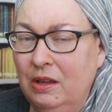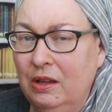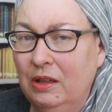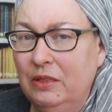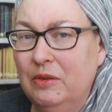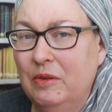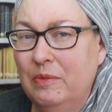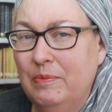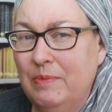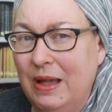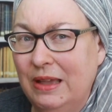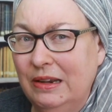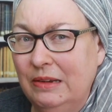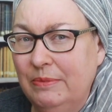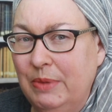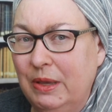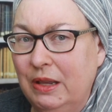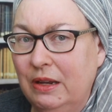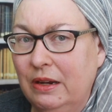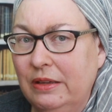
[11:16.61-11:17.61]
although it might
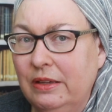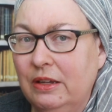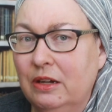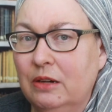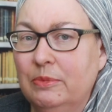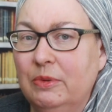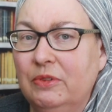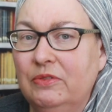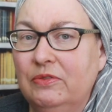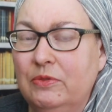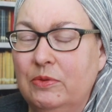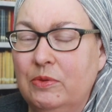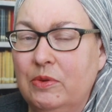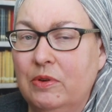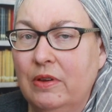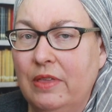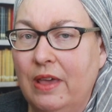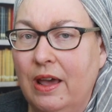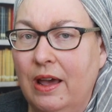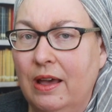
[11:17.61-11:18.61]
have been a year
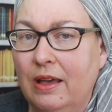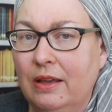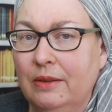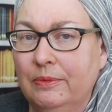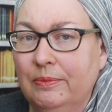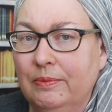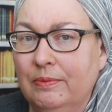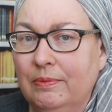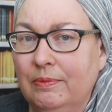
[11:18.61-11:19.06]
before that.